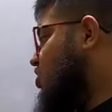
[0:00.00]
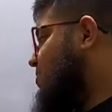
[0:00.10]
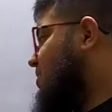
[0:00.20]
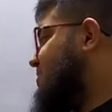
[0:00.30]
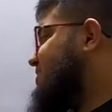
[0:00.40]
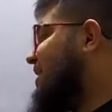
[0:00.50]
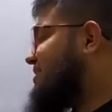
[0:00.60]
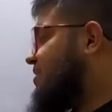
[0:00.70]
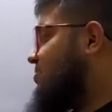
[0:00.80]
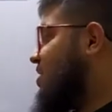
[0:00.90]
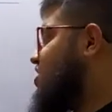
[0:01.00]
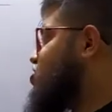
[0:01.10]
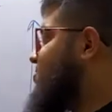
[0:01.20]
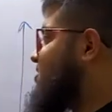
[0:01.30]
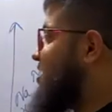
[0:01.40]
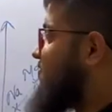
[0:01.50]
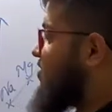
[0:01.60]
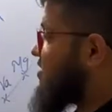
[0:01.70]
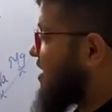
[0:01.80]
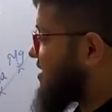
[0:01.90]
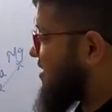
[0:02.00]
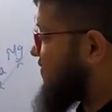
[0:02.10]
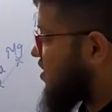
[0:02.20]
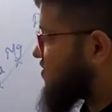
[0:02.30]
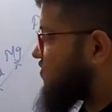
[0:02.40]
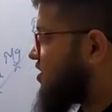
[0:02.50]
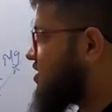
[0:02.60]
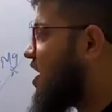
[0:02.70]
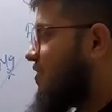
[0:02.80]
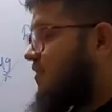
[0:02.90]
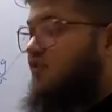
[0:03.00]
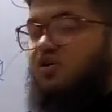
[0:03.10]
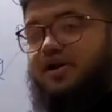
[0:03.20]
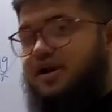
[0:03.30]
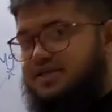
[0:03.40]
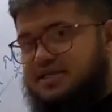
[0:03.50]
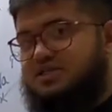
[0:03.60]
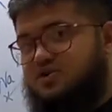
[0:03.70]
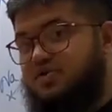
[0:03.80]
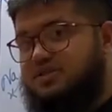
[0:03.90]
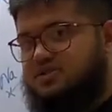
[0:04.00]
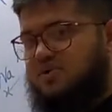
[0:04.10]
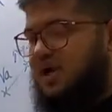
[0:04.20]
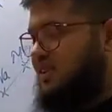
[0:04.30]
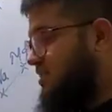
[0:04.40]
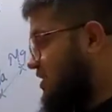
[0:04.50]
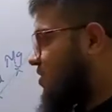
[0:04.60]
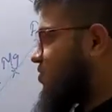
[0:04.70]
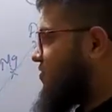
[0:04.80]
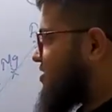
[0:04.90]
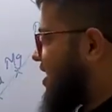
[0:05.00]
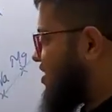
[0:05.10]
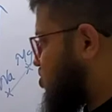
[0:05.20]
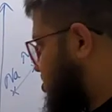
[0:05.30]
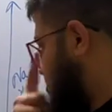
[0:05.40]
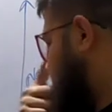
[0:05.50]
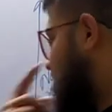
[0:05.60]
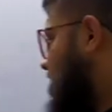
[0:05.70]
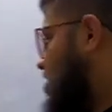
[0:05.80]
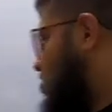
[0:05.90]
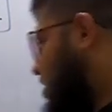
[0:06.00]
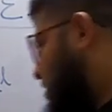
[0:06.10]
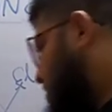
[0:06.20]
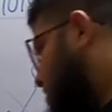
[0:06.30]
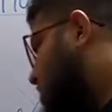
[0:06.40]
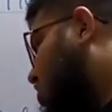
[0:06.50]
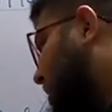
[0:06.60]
aluminum is less than magnesium and sulfur is less than phosphorus. We've already discussed the reasons behind this in our previous lectures, okay, on